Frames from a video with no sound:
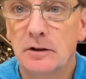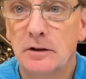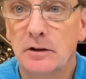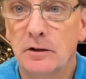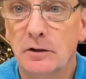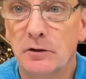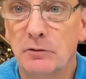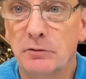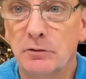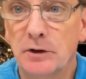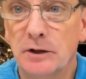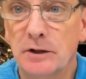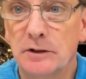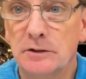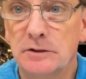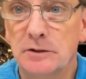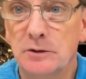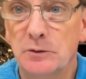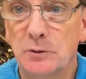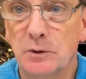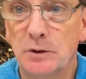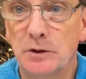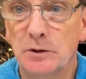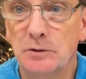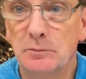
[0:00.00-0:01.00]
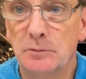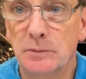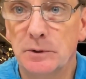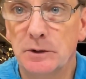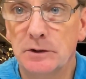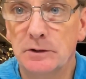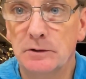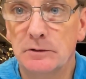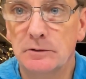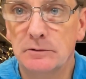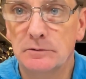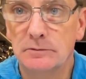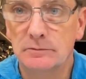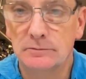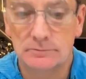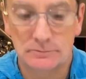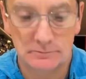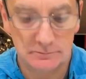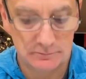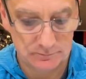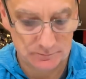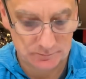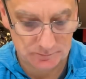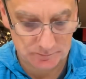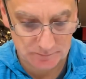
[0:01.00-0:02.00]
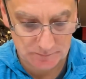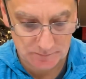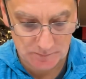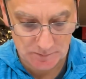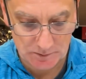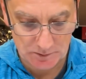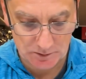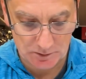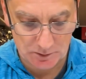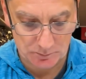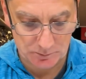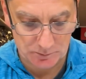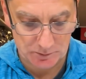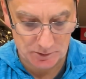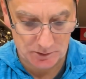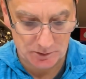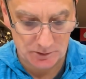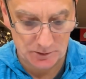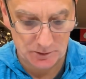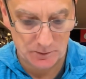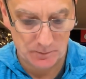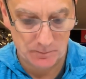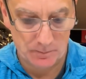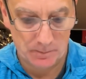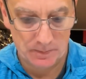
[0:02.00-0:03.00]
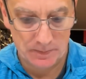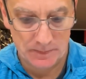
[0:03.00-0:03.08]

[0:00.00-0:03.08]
the fancy one, but it's up to you.